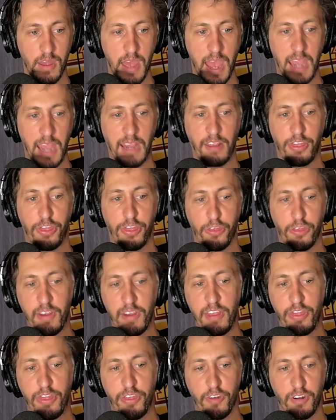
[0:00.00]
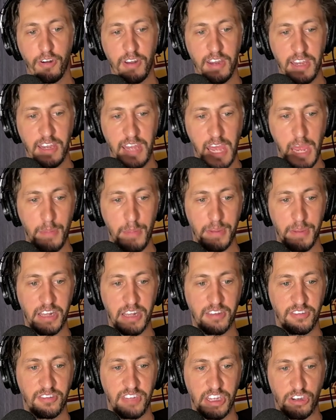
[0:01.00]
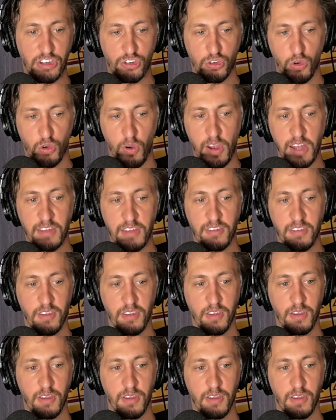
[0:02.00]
a 3:30 game against Detroit.